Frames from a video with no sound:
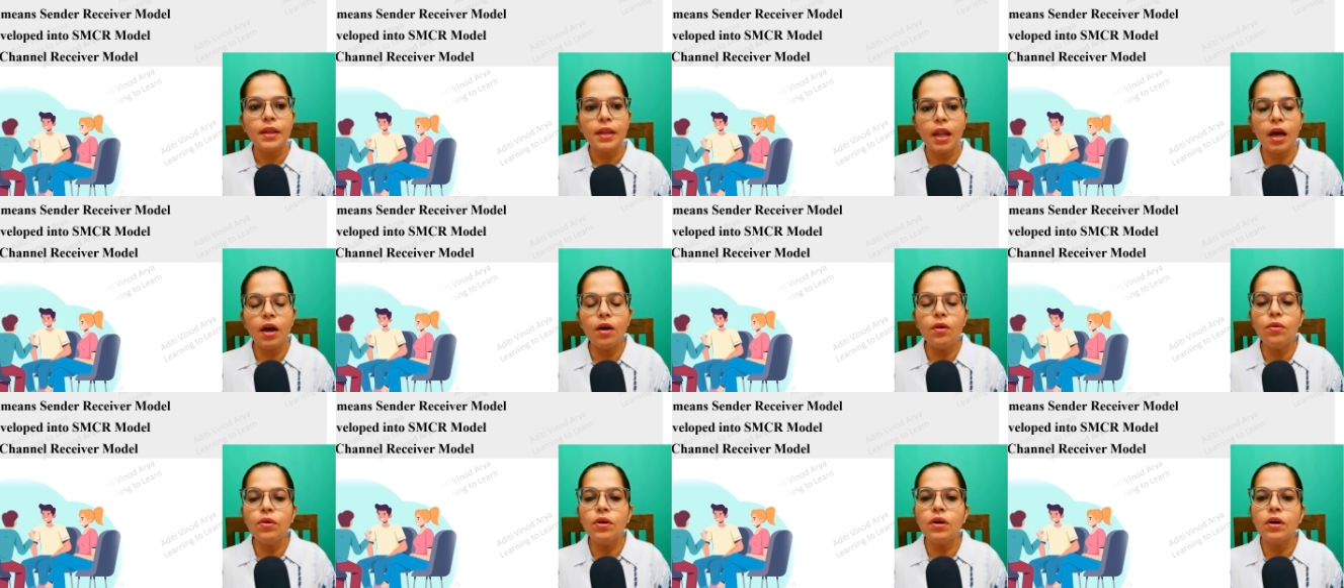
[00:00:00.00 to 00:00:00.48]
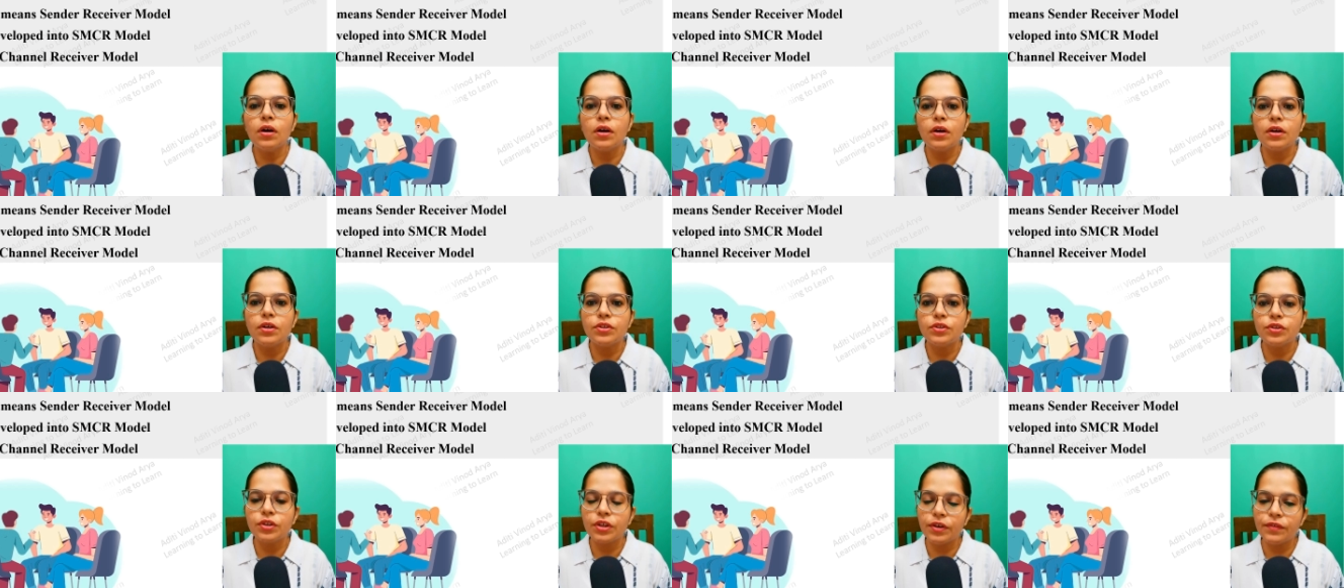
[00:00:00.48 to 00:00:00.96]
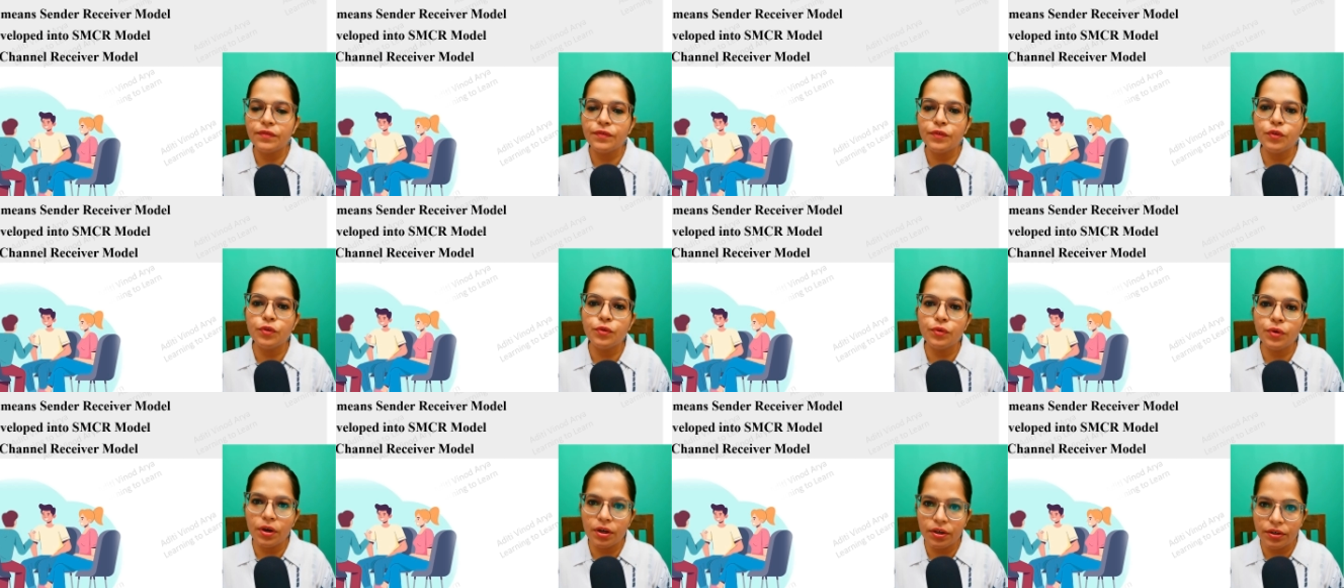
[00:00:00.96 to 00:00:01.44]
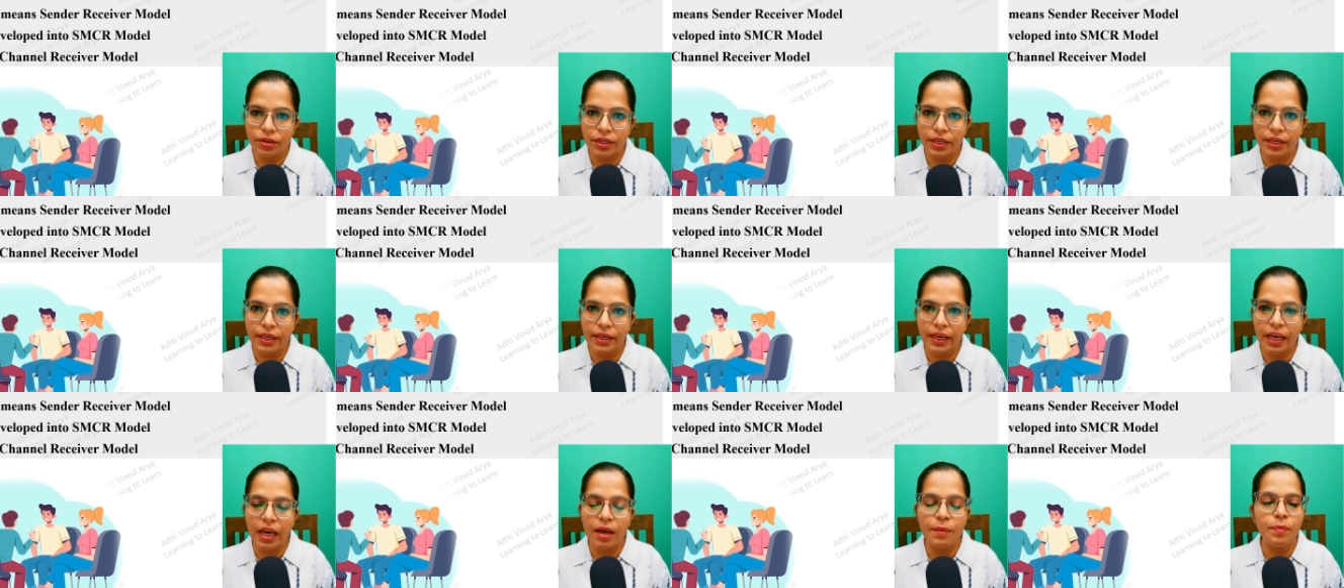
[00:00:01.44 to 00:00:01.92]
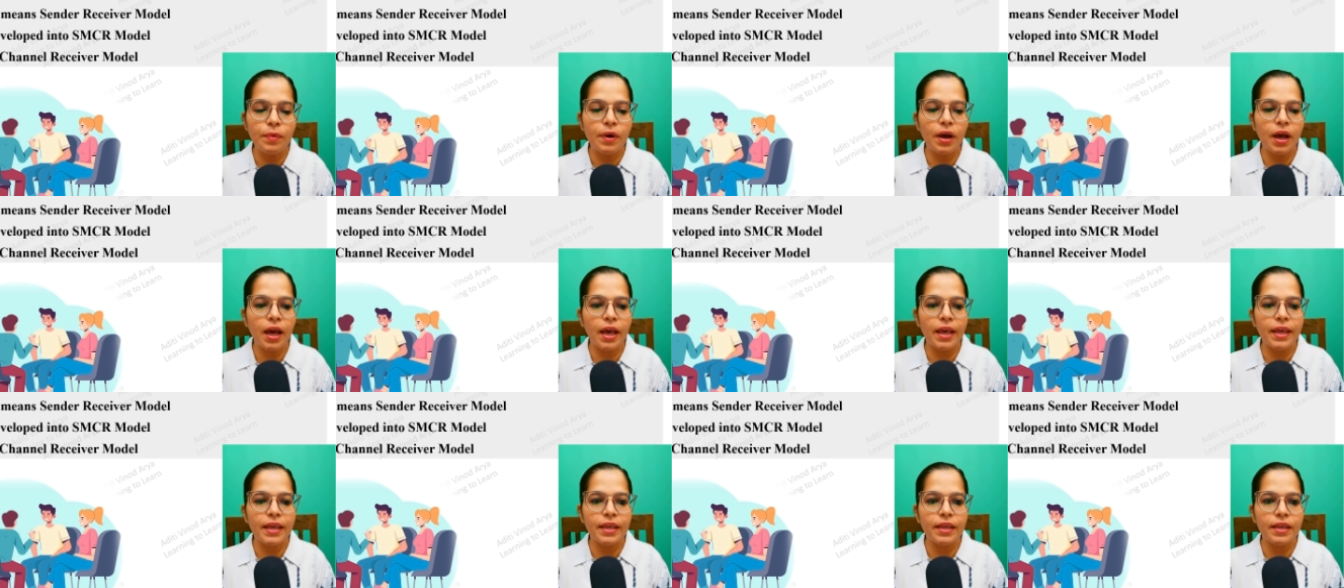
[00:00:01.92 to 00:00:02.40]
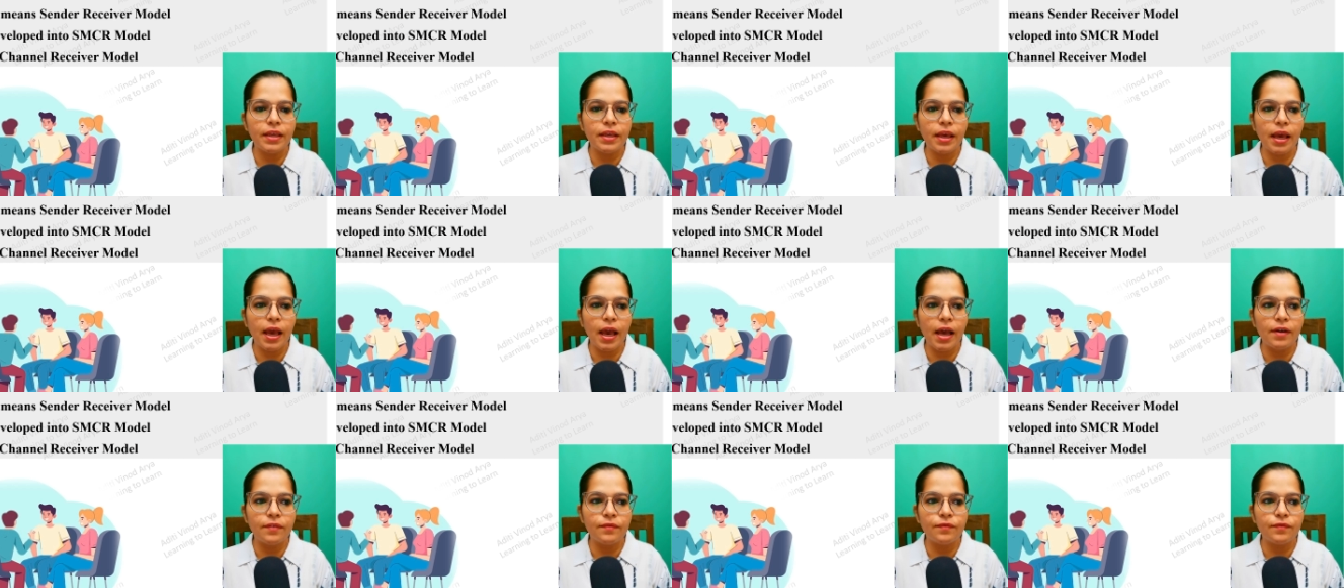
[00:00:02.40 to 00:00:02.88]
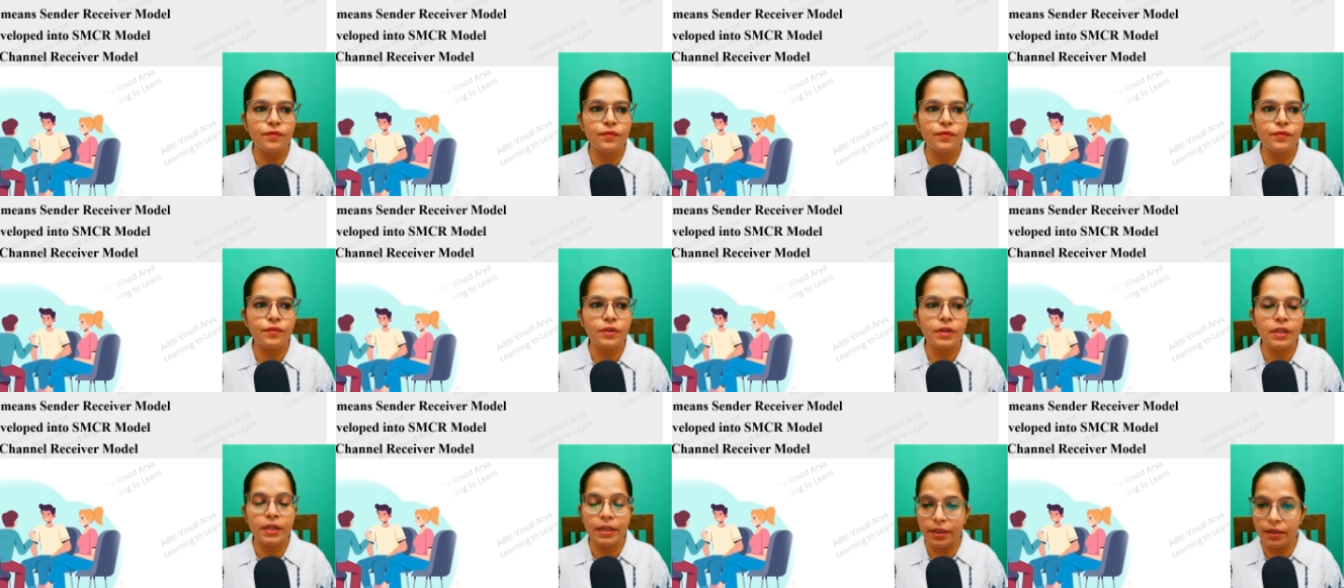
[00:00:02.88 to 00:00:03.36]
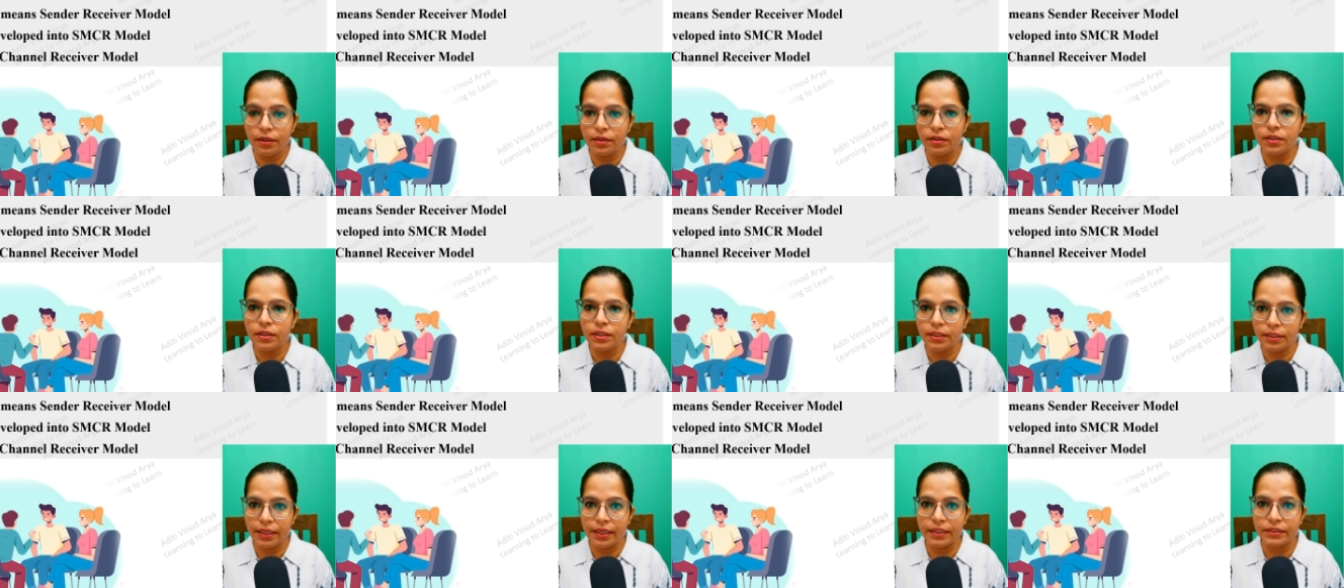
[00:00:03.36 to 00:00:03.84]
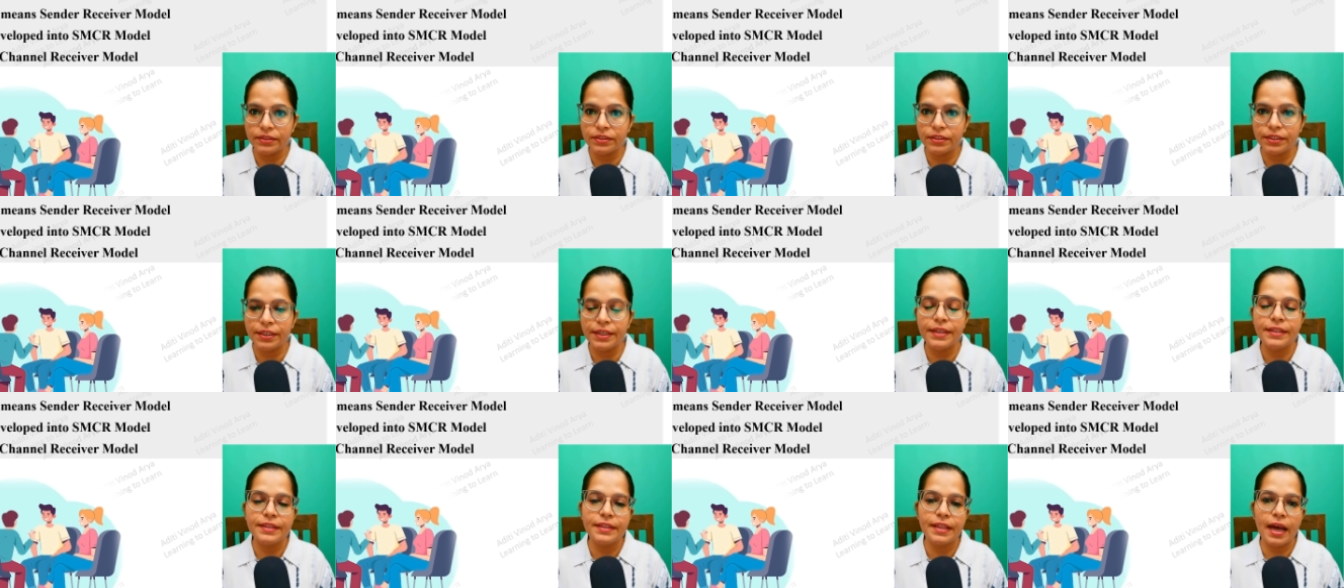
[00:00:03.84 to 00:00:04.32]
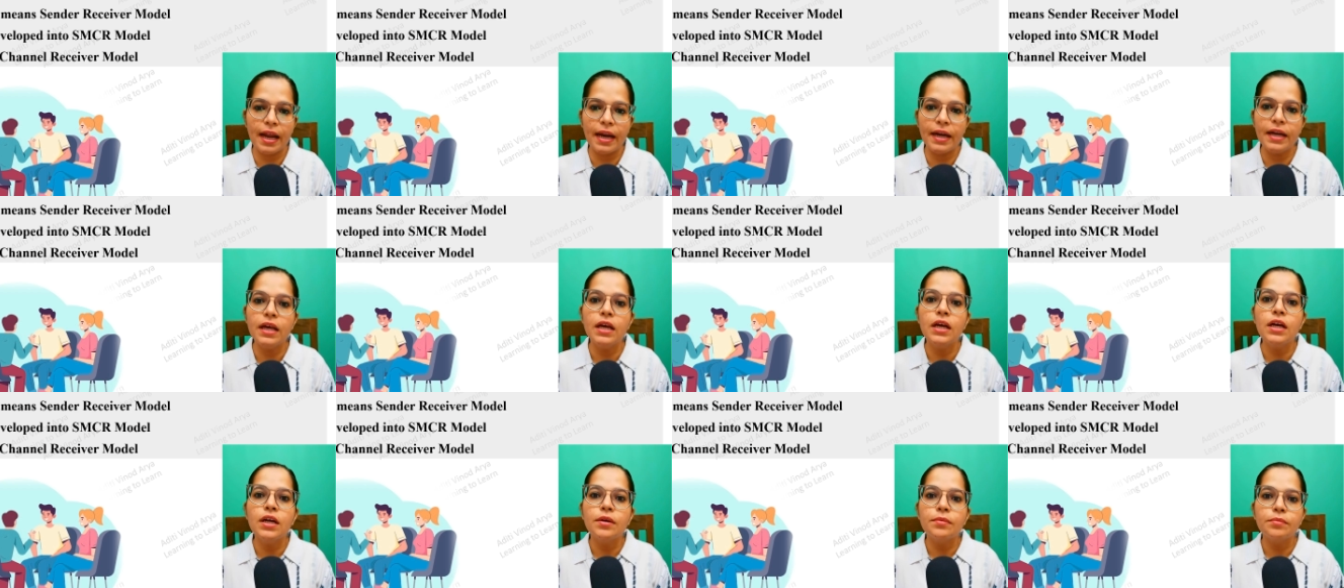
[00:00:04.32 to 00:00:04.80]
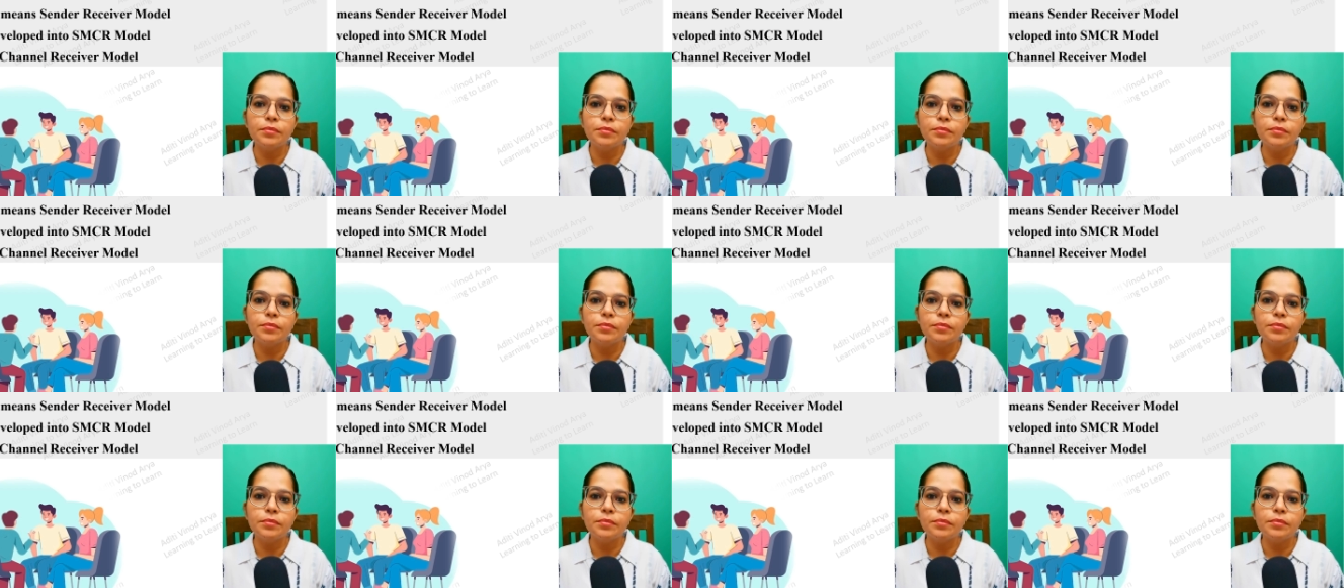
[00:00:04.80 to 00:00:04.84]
Now, uh, to give you a recap, I have cleared yesterday that